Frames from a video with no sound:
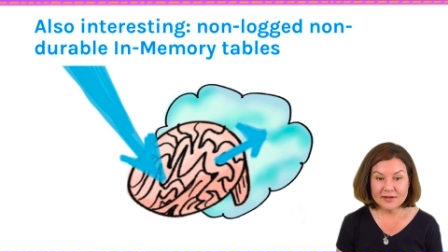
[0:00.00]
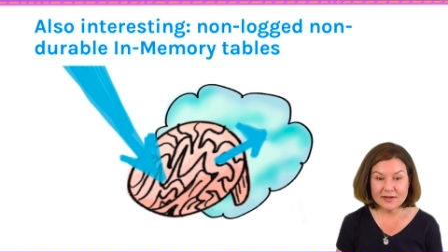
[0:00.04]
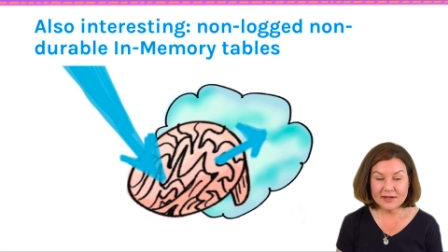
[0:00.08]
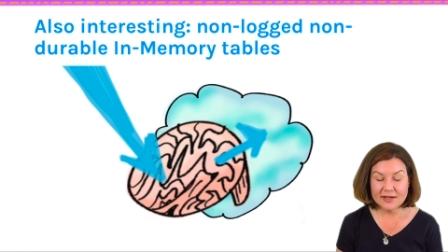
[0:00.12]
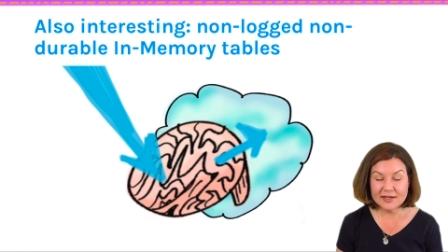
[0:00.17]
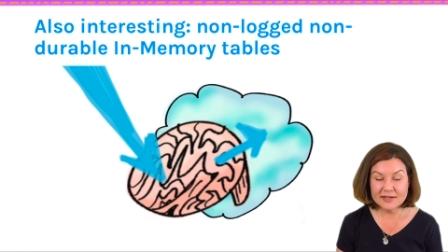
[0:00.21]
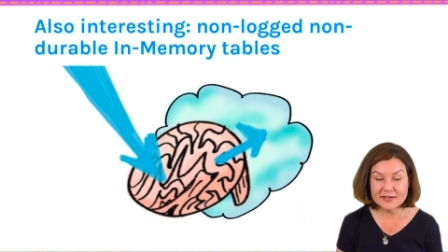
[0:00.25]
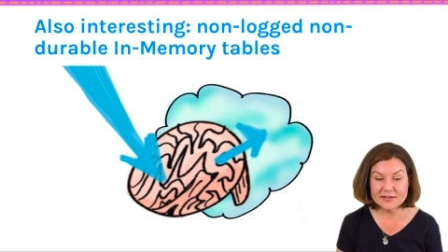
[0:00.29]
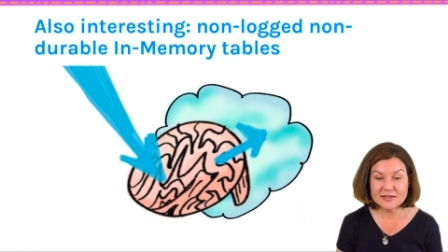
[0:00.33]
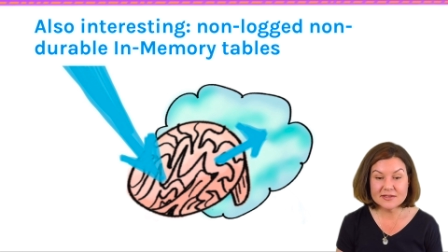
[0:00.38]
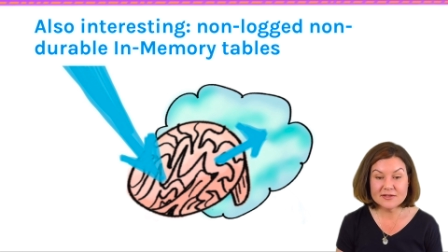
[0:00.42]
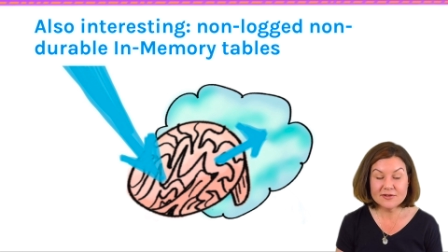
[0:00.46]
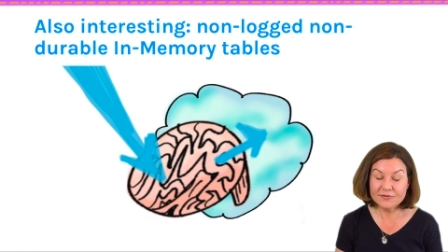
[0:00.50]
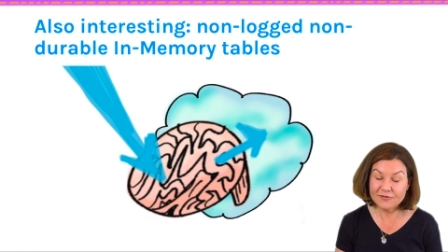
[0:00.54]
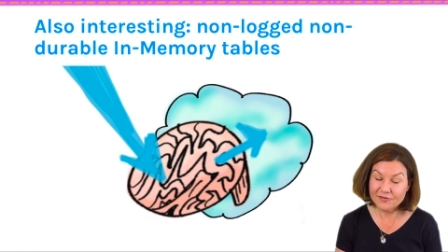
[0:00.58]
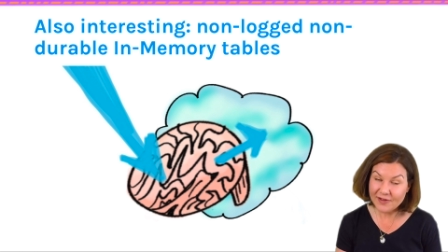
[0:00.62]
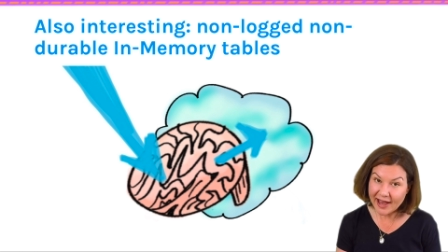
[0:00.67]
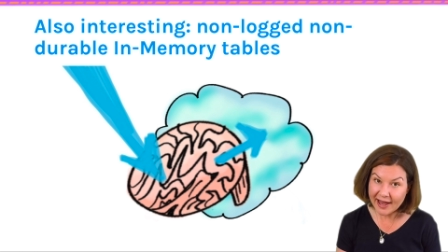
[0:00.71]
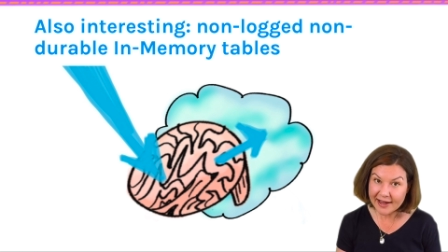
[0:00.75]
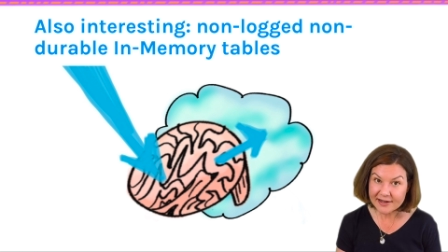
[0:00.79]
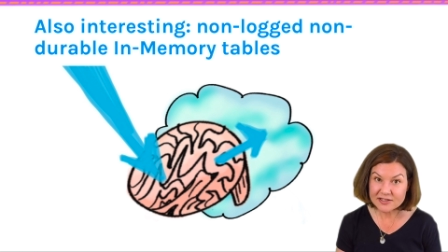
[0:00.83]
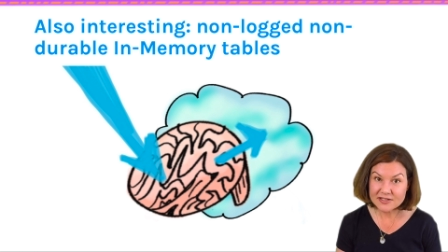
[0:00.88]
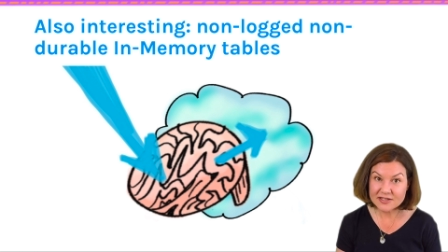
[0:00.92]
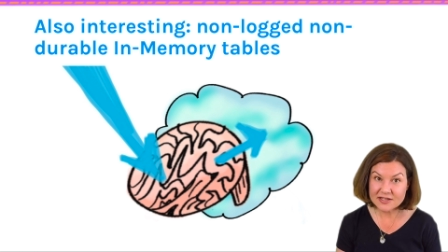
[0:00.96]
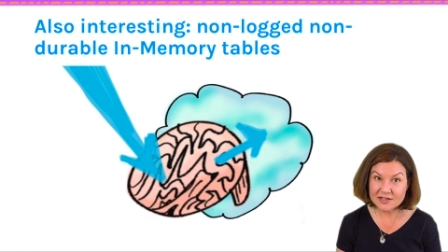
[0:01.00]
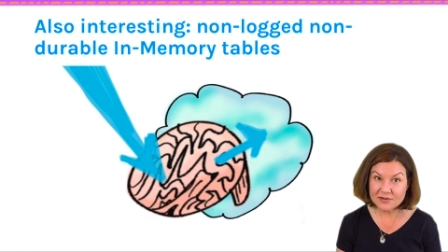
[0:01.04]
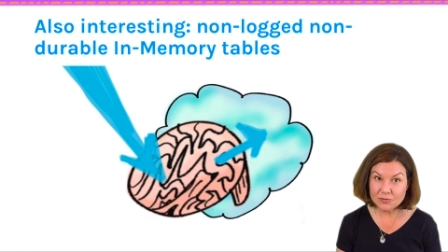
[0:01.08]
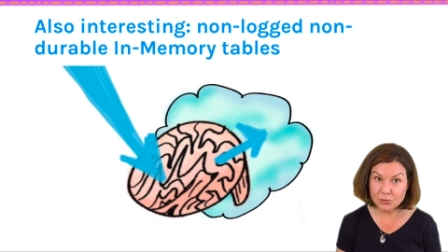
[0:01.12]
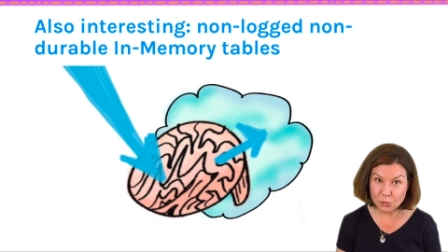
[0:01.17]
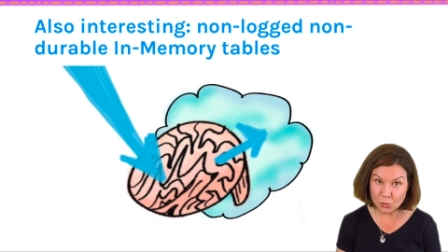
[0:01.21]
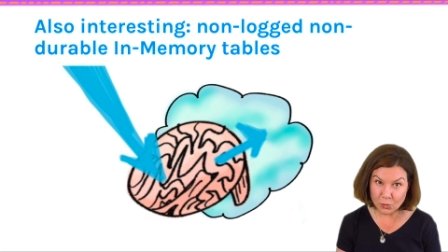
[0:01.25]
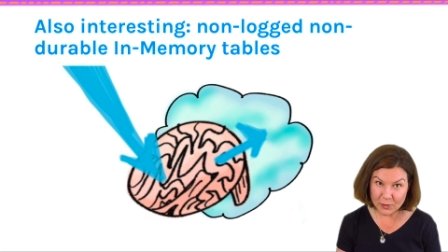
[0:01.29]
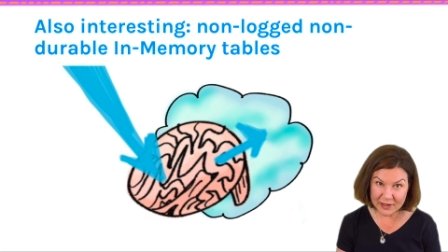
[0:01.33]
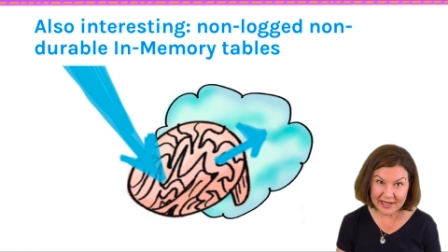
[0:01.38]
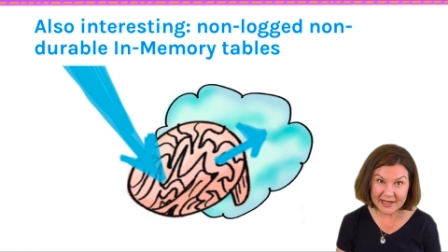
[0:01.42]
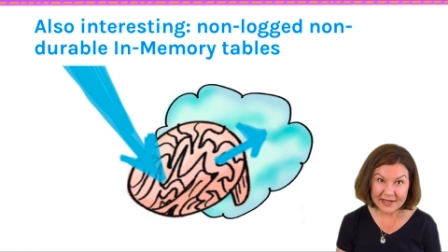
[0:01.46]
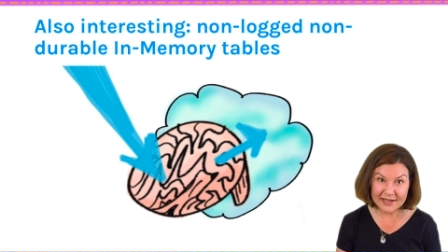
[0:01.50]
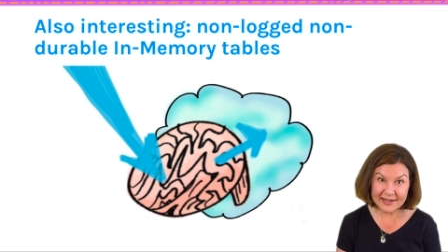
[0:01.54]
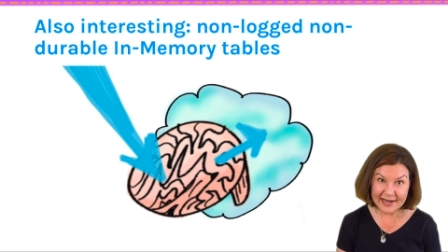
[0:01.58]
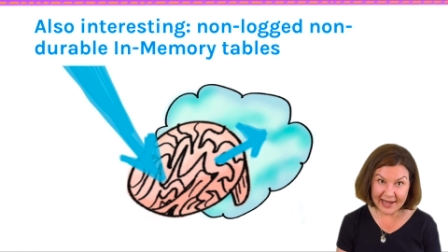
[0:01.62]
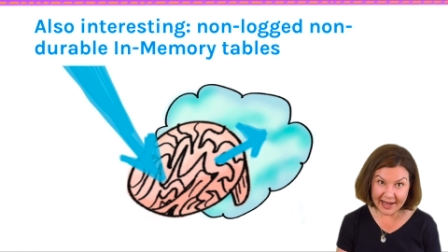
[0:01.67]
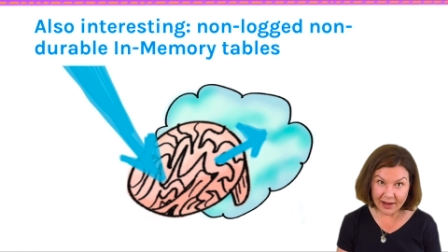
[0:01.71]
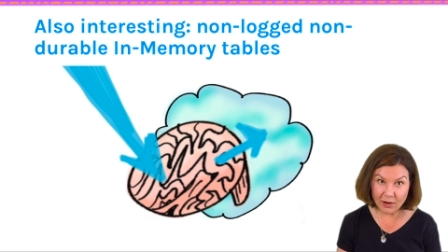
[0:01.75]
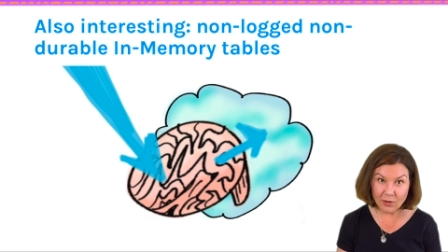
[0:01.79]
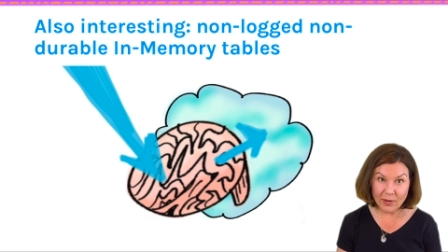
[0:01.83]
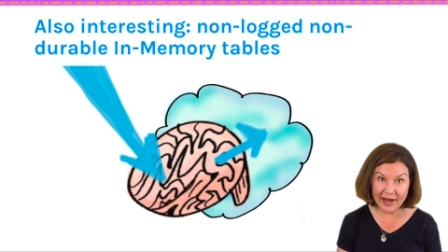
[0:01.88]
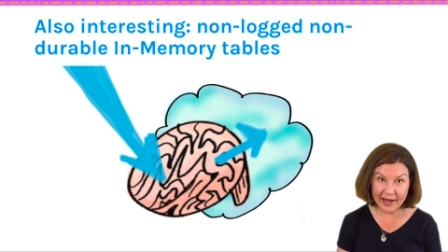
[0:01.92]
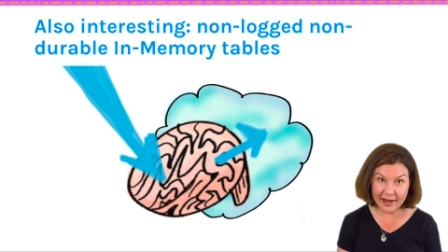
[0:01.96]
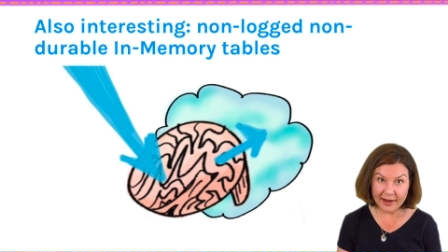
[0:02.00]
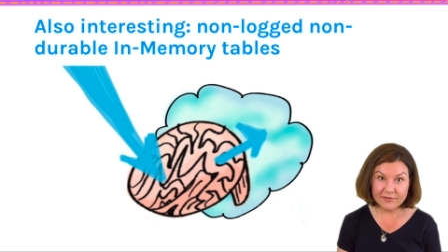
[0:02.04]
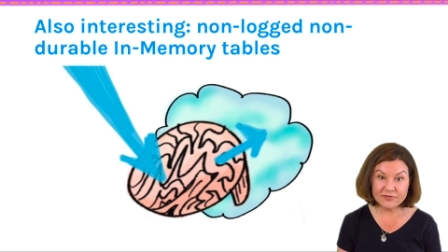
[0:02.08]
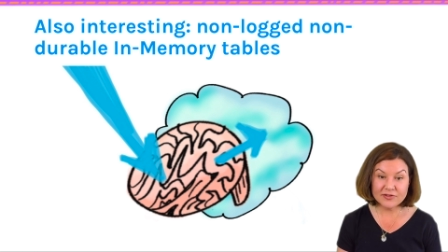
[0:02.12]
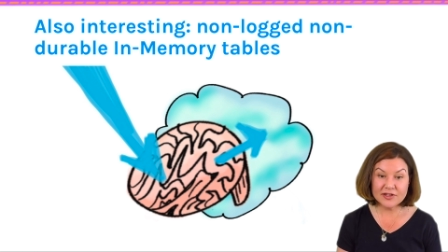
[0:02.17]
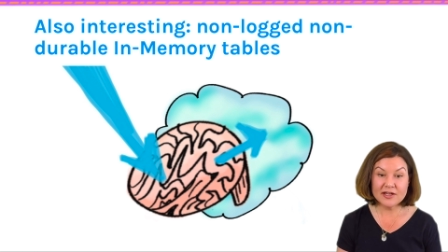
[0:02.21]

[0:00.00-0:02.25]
is the fact that we now have